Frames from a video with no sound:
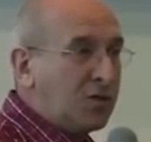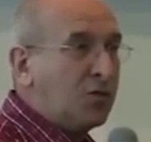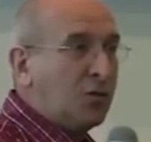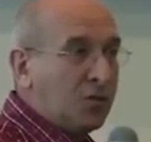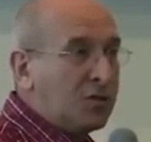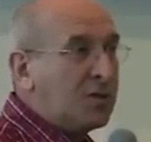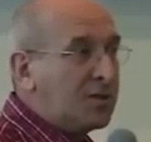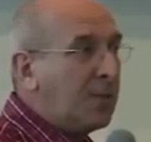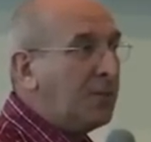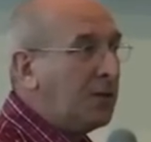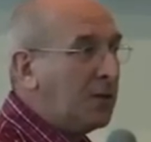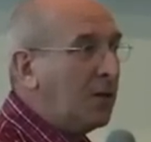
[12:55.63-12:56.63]
As you know, this is
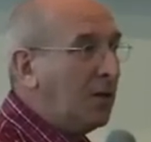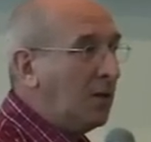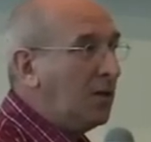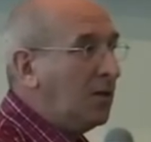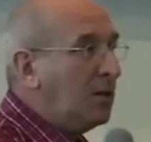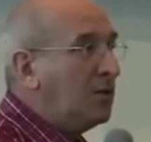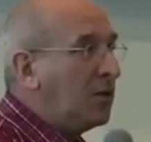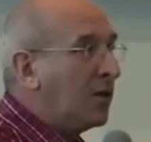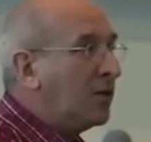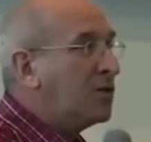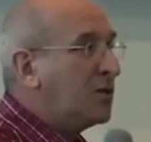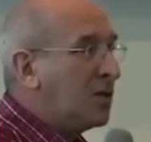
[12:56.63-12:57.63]
happening in the
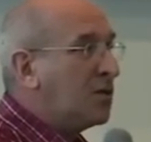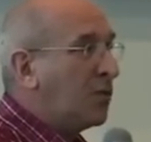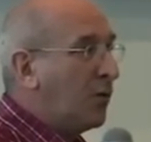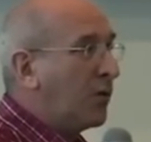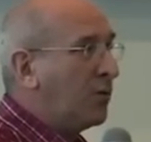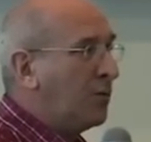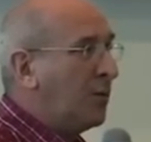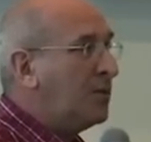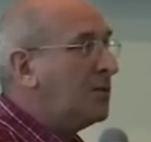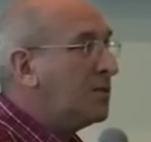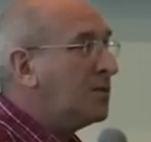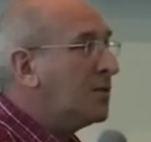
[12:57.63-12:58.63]
United States on a regular
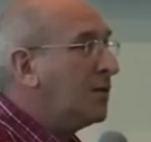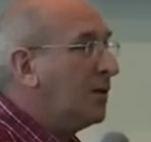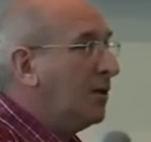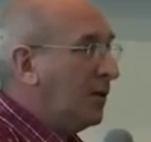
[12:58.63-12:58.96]
basis.